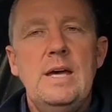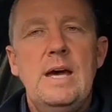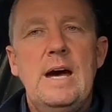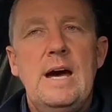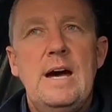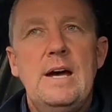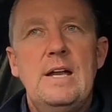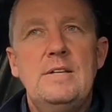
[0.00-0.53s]

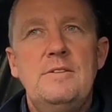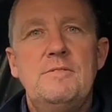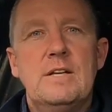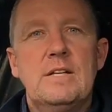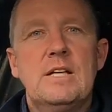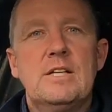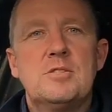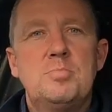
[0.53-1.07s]
And if I
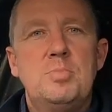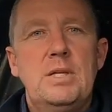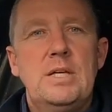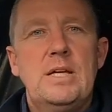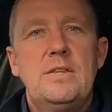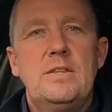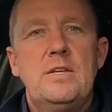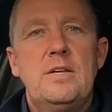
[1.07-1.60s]
can
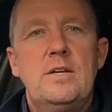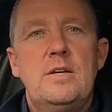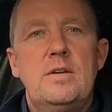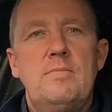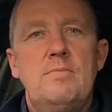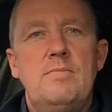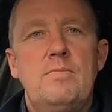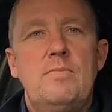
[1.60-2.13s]
explain
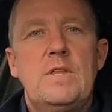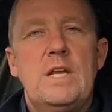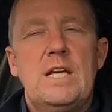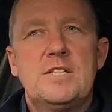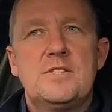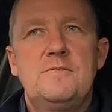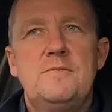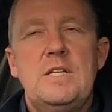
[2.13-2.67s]
the
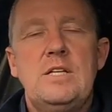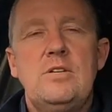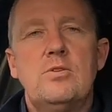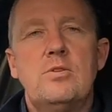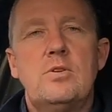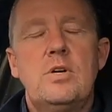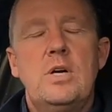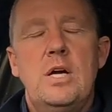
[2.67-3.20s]
last
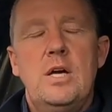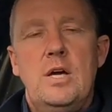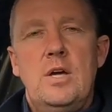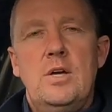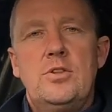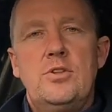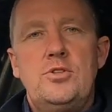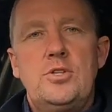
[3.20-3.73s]
video,
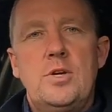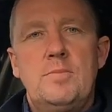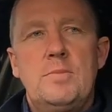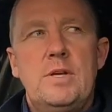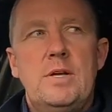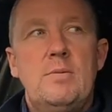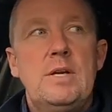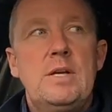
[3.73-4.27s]
the job
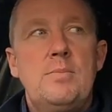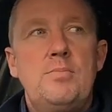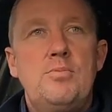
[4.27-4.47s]
that I went to